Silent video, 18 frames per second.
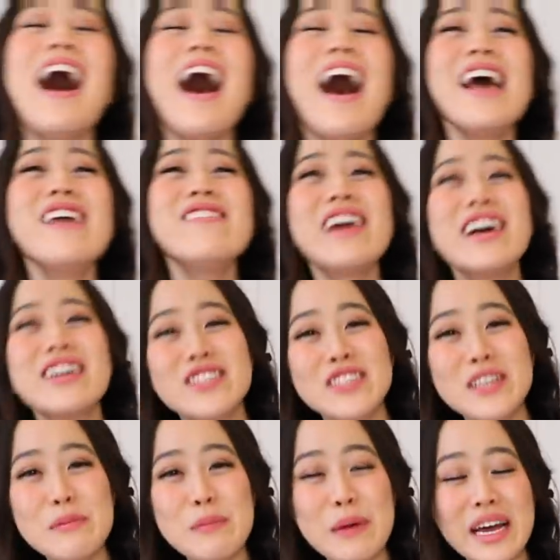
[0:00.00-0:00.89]
I've
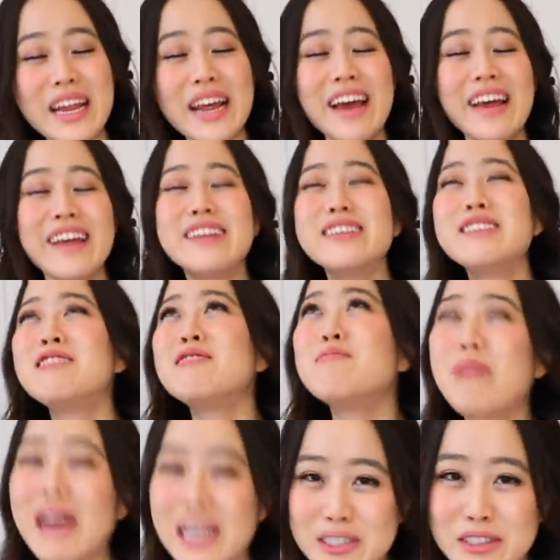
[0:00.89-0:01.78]
actually put it in a
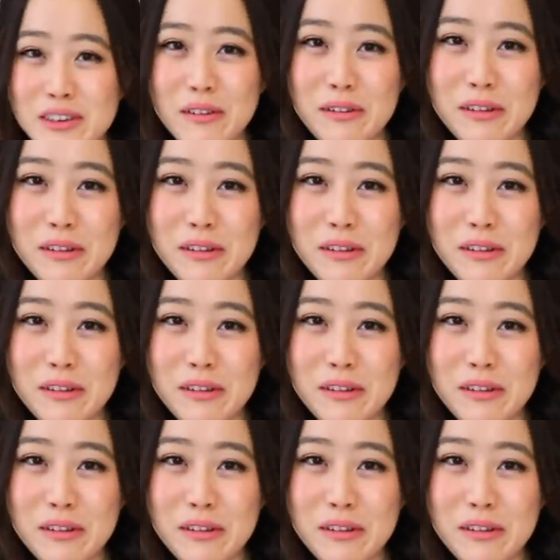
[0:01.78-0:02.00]
special